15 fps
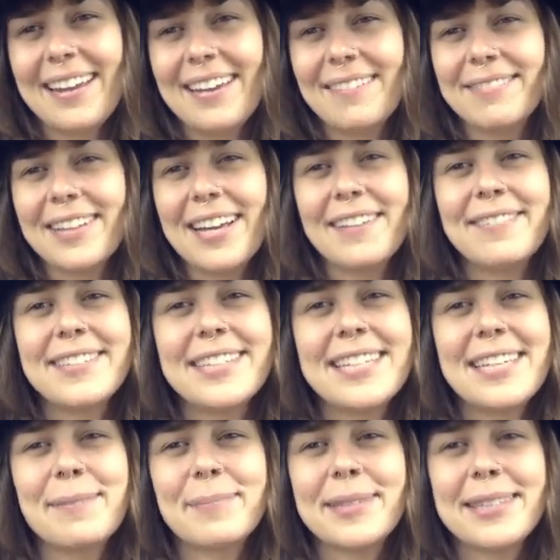If life
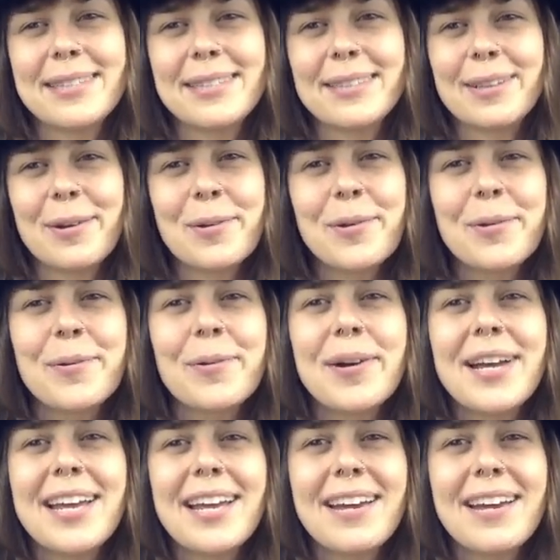seems slow,